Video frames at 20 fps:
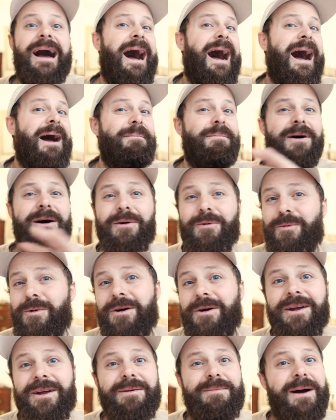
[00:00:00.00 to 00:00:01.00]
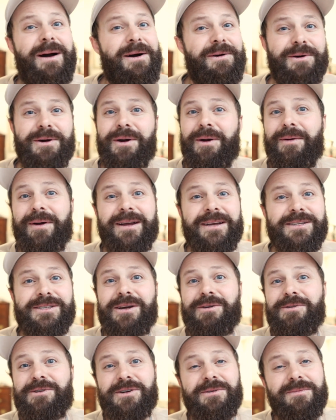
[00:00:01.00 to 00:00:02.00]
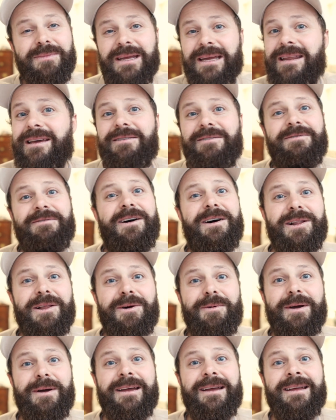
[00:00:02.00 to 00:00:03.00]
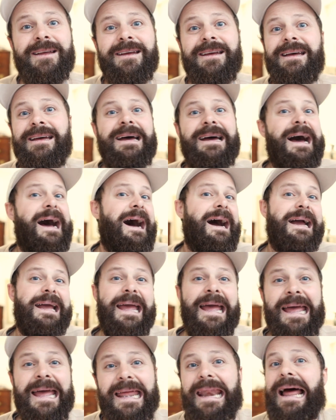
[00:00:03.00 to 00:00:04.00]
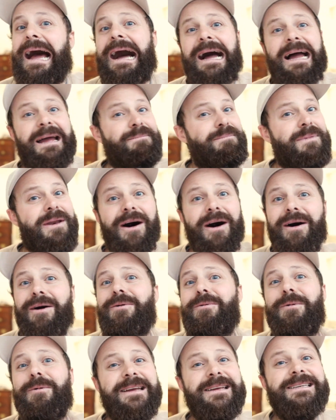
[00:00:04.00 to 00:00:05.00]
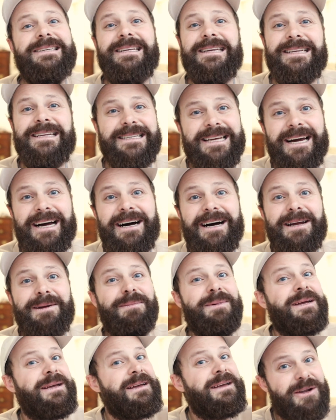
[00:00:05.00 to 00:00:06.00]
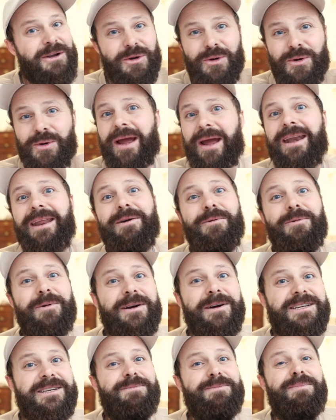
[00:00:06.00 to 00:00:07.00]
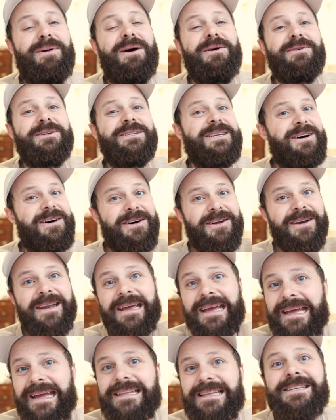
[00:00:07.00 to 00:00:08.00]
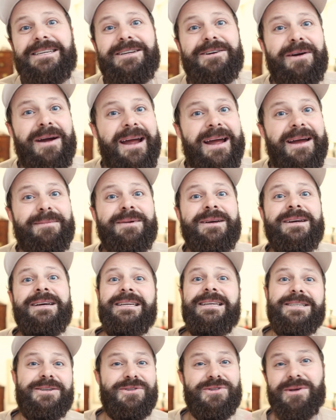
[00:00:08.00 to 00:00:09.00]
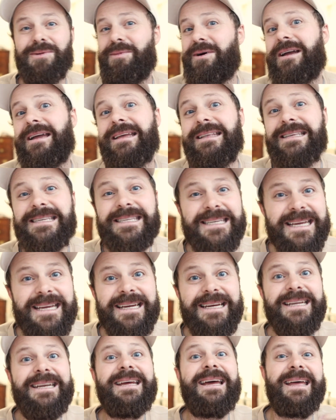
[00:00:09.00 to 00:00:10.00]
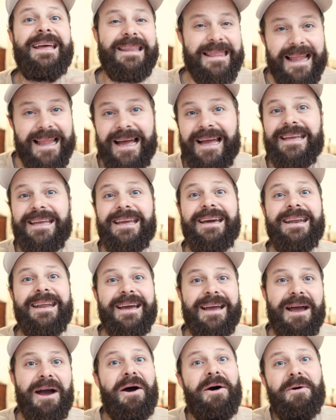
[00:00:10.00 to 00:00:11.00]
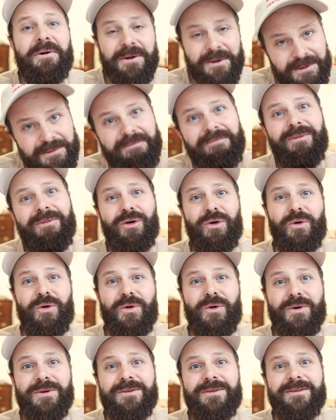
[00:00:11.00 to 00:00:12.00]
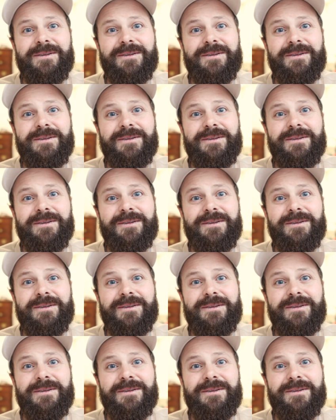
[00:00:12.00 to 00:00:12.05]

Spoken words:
I'm not worried about growing a social media following. Again, I'm not wasting time creating work to post on Instagram so someone can see it and like it and go, cool.